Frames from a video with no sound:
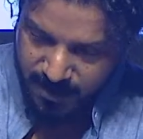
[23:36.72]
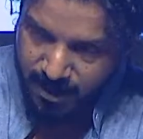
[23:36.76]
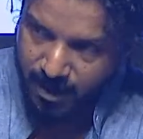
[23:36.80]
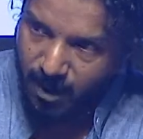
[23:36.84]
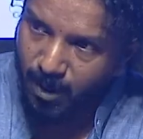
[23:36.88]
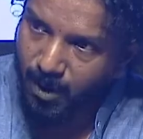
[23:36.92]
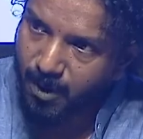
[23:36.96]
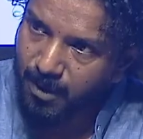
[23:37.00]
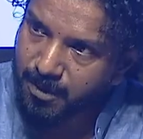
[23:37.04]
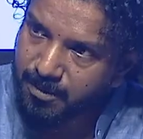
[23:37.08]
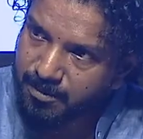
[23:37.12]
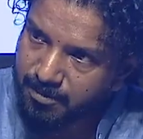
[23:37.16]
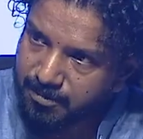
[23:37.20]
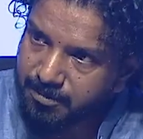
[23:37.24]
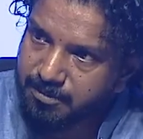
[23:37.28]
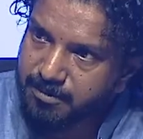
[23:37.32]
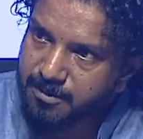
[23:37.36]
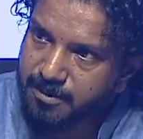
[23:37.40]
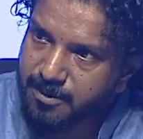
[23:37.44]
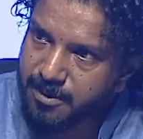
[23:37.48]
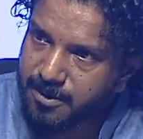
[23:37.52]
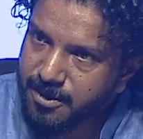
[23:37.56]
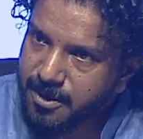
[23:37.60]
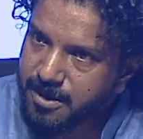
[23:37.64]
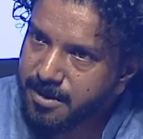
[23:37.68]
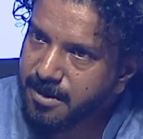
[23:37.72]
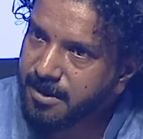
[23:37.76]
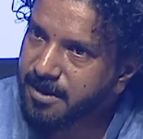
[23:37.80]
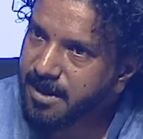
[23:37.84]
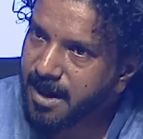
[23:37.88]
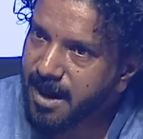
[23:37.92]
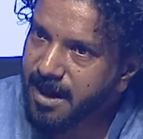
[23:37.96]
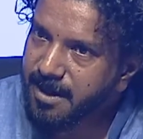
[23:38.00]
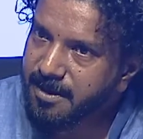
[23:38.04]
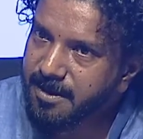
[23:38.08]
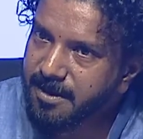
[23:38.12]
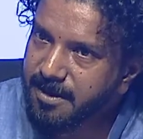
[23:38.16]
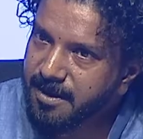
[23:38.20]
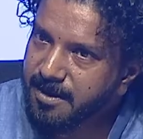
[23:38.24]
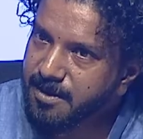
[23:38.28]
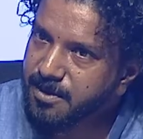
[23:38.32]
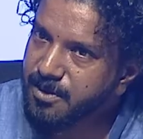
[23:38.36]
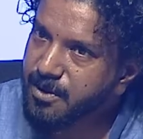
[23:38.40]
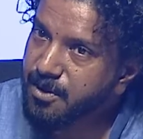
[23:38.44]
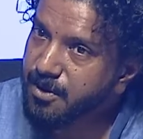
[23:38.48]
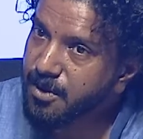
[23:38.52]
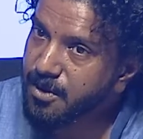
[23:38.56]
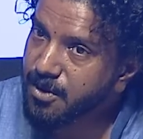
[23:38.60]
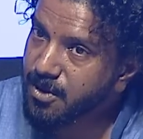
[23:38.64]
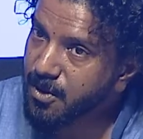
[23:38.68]
or the adherence
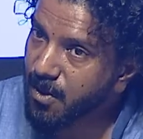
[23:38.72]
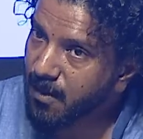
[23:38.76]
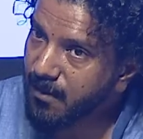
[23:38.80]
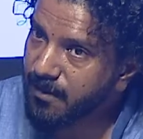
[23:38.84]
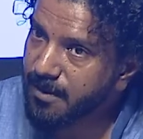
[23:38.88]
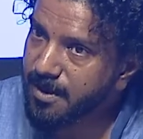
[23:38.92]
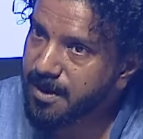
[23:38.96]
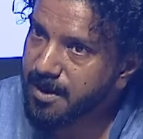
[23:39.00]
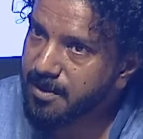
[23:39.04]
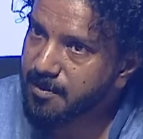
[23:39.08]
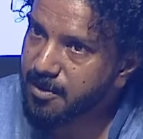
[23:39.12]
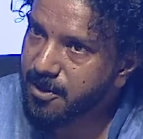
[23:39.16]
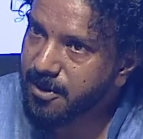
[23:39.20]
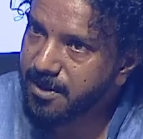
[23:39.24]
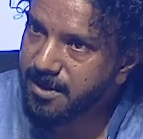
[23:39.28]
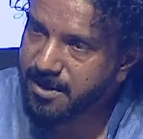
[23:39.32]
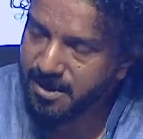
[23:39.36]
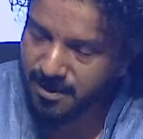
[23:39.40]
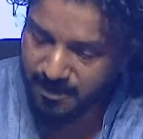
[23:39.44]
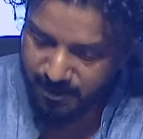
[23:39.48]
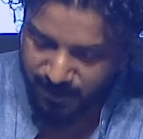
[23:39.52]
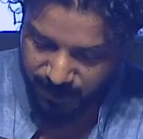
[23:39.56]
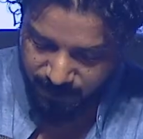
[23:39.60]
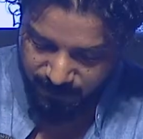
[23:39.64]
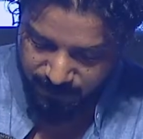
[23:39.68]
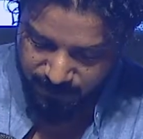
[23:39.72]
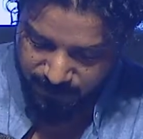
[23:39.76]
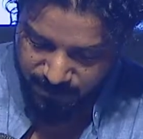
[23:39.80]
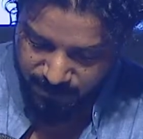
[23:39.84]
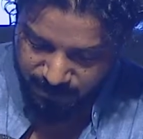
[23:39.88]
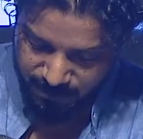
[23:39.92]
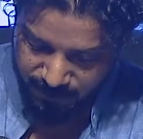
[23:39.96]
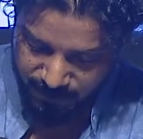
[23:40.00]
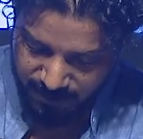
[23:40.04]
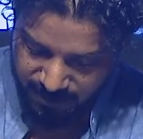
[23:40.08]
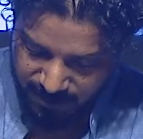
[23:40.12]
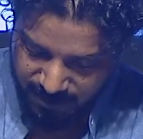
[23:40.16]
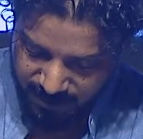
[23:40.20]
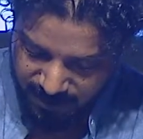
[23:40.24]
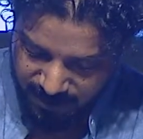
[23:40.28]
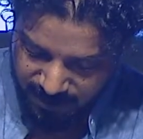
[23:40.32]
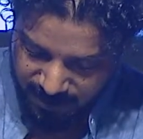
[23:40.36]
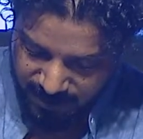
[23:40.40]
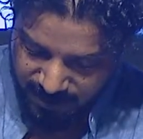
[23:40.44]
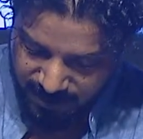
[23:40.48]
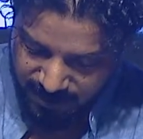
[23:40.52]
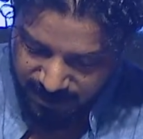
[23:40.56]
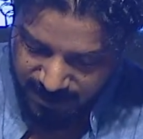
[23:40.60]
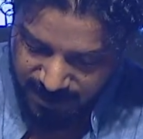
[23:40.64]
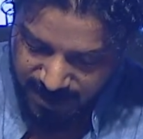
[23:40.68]
to the sovereign principle of truth.
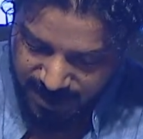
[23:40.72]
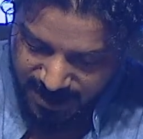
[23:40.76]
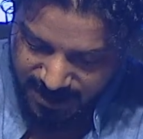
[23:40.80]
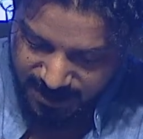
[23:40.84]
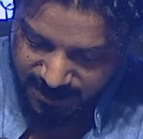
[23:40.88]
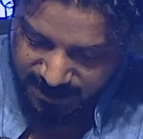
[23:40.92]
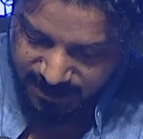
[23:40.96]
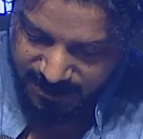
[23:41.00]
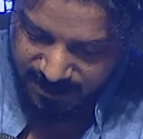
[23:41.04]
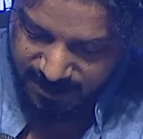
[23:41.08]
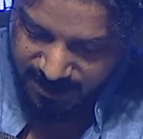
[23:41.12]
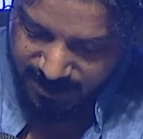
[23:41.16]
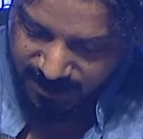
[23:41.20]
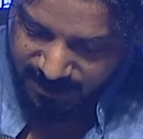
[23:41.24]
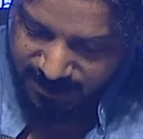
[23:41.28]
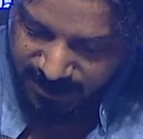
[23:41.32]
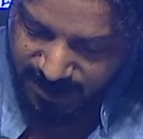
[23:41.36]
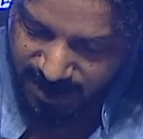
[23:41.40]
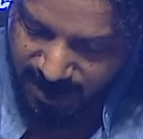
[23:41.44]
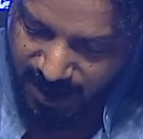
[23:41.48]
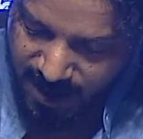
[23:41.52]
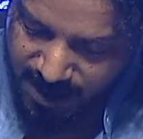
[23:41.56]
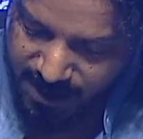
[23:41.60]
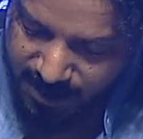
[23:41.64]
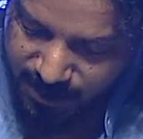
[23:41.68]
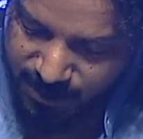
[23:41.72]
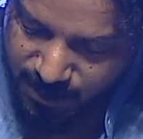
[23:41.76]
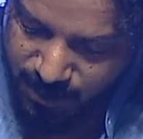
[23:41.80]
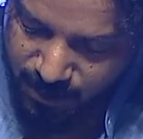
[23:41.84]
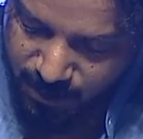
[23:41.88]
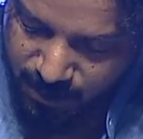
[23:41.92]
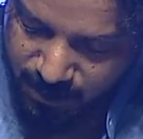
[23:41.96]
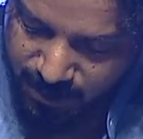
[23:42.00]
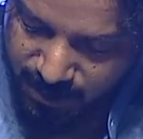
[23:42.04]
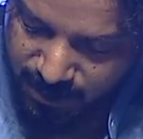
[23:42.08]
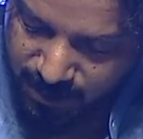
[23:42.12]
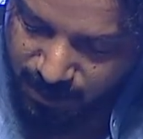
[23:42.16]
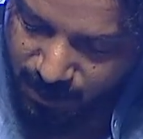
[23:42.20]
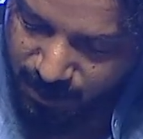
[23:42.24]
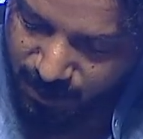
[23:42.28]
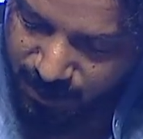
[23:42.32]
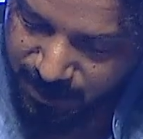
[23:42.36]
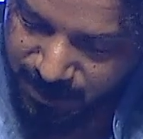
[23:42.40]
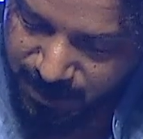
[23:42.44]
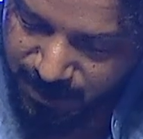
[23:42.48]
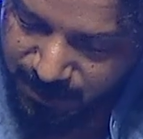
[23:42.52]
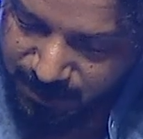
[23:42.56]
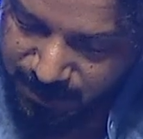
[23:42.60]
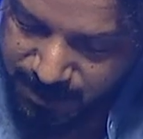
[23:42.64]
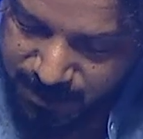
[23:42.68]
That is, the higher truth
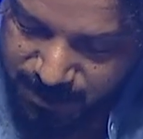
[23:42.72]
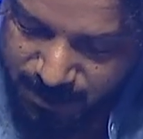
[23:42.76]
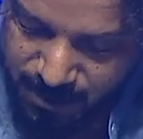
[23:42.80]
according to which